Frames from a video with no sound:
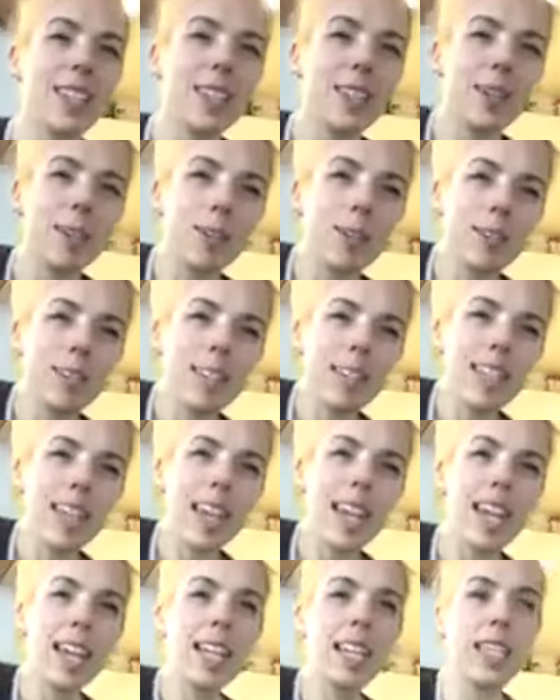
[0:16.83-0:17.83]
so
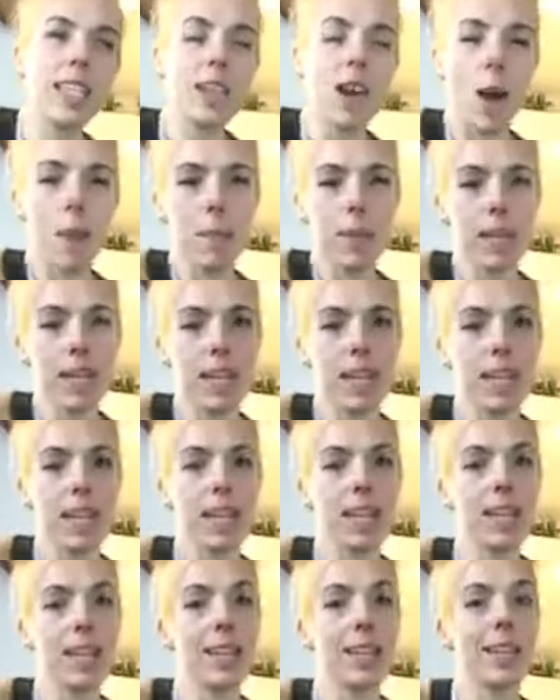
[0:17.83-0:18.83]
today's topic
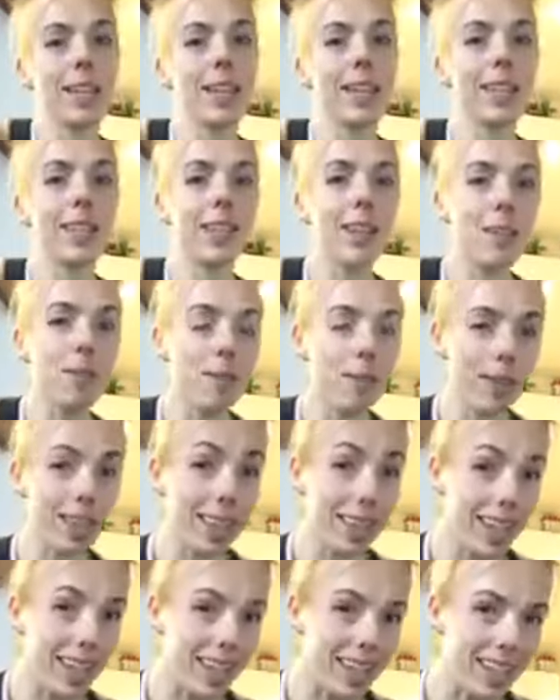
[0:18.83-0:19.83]
is for the
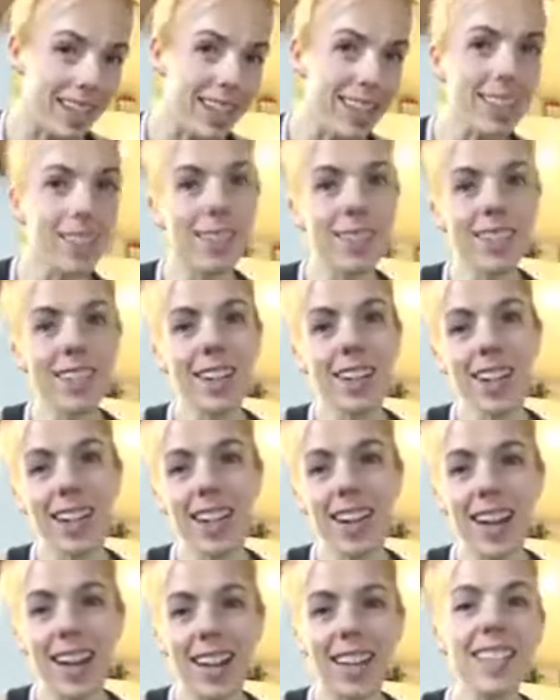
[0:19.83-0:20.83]
ladies. So sorry
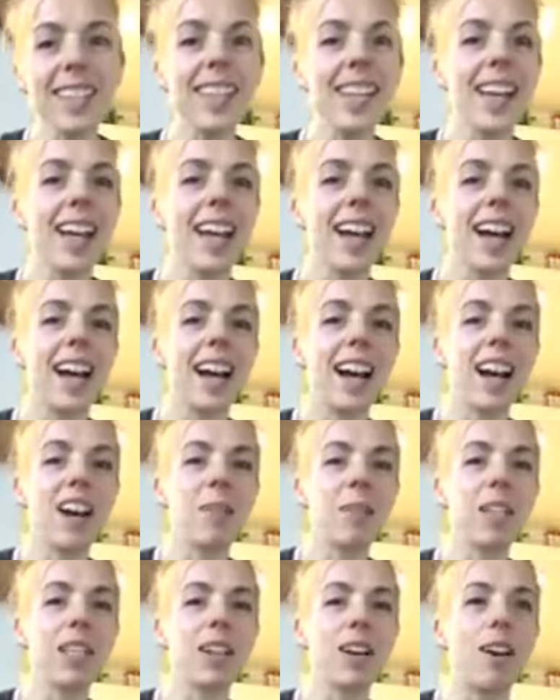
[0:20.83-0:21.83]
guys. Um,
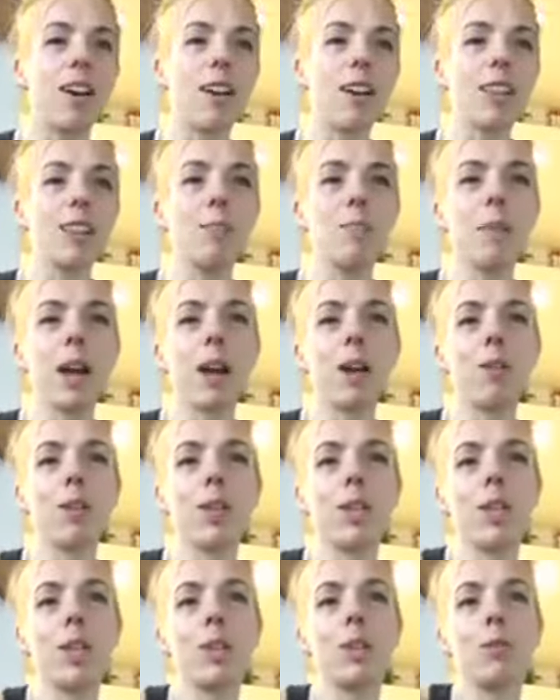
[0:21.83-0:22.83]
it's all about
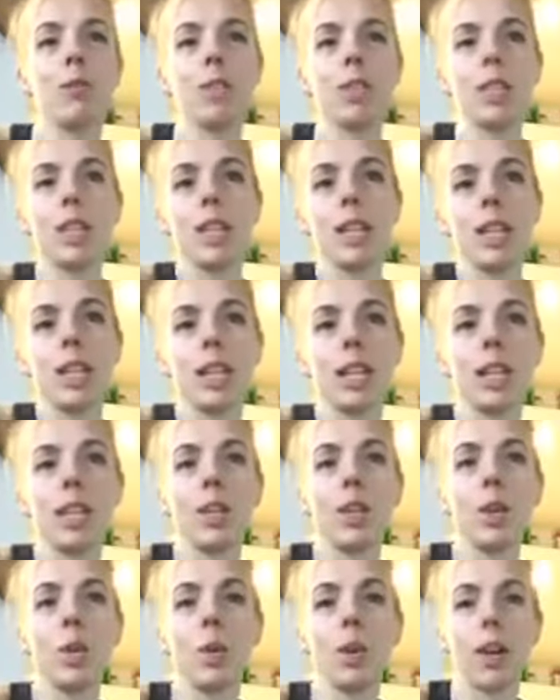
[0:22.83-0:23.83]
using
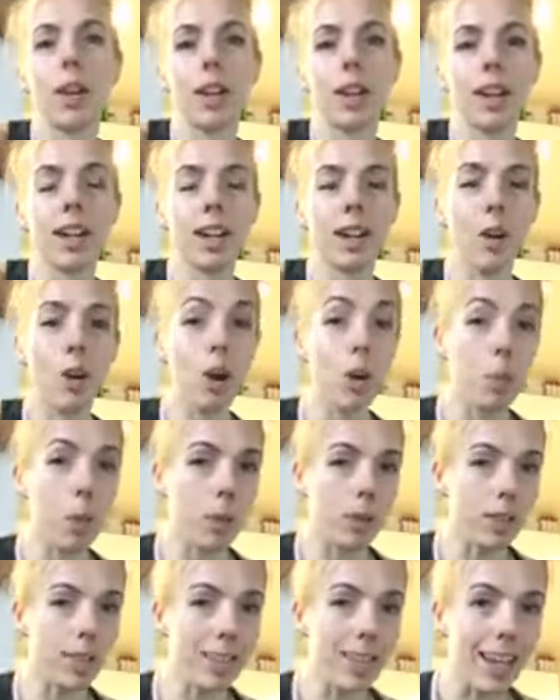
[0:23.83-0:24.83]
your
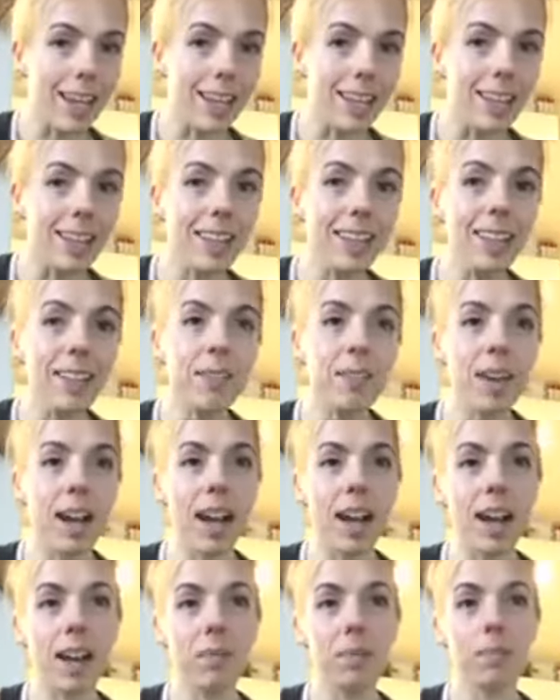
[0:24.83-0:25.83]
hormonal cycle
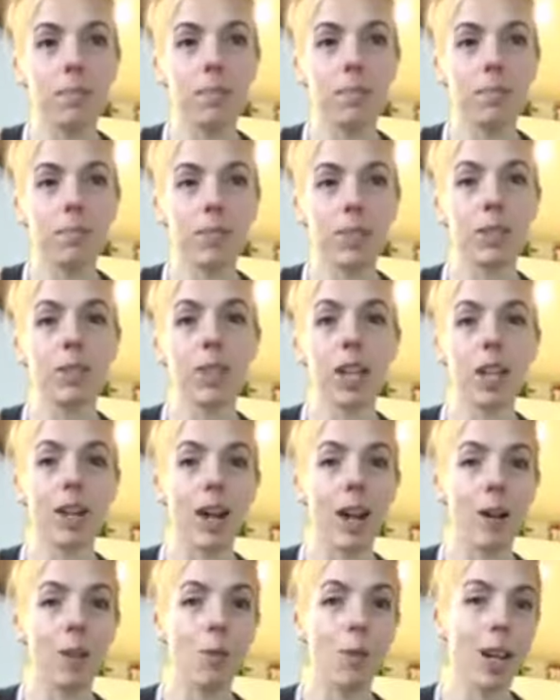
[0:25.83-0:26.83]
um, to figure
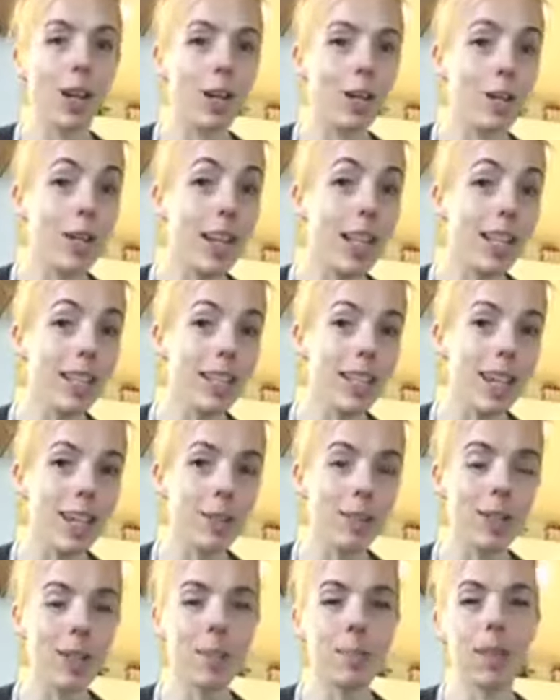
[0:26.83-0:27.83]
out what your training
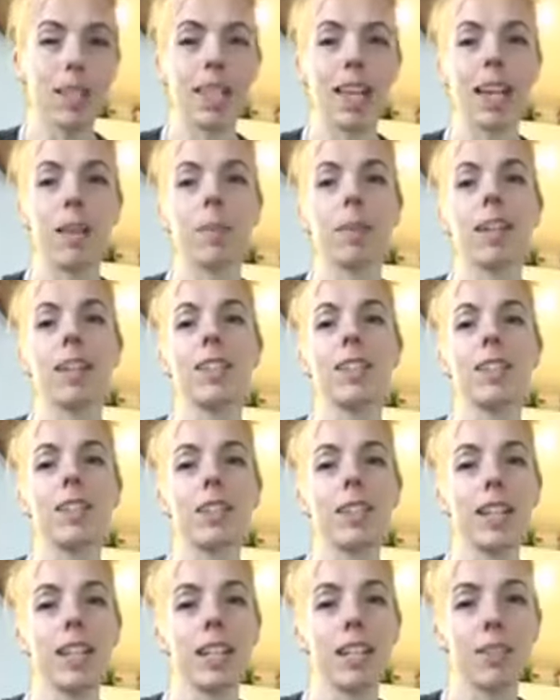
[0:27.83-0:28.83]
schedule should be like because
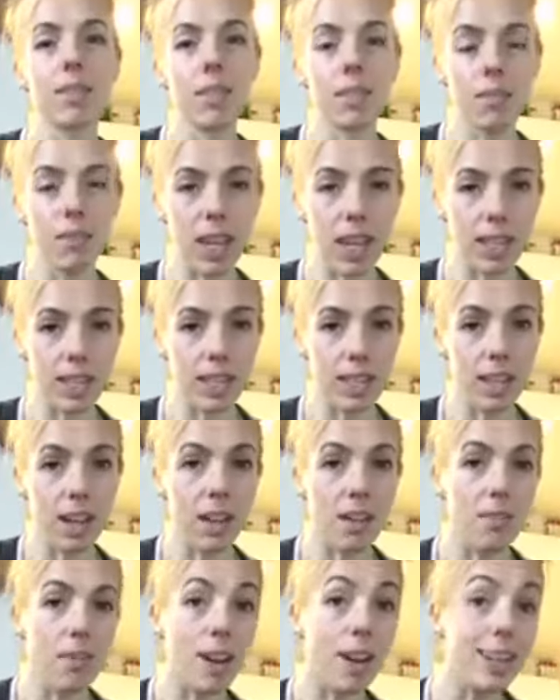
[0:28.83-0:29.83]
during different phases
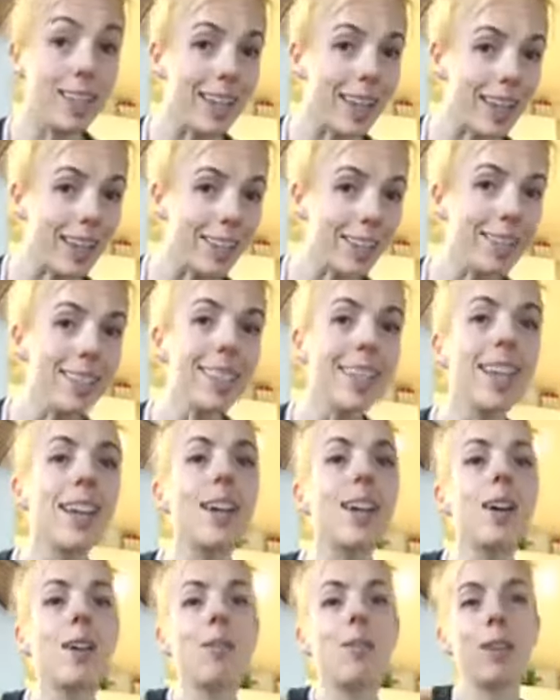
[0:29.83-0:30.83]
of our cycles,
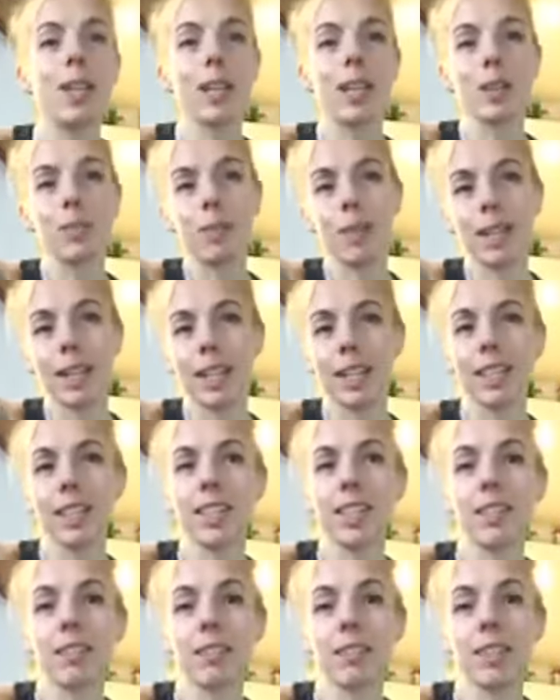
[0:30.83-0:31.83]
we experience
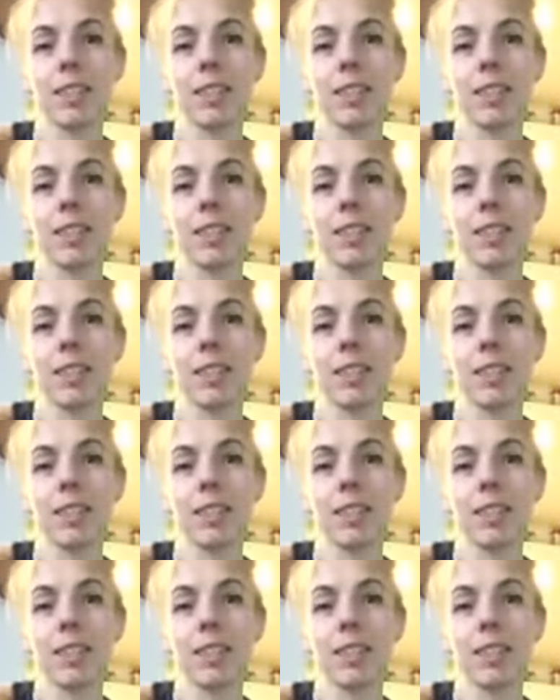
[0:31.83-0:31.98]
different